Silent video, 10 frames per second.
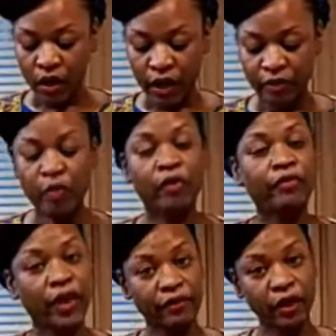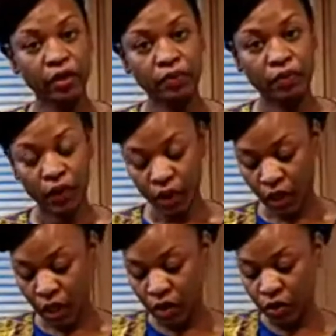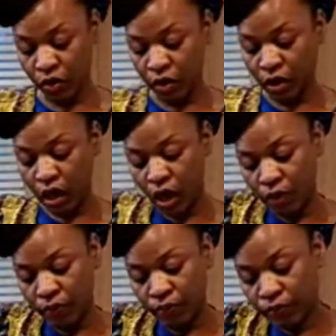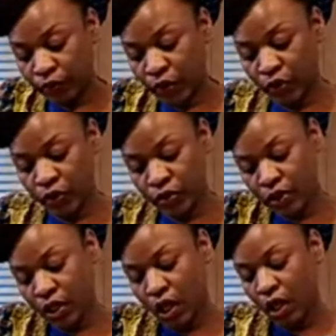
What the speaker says: leave more flavor in your produce.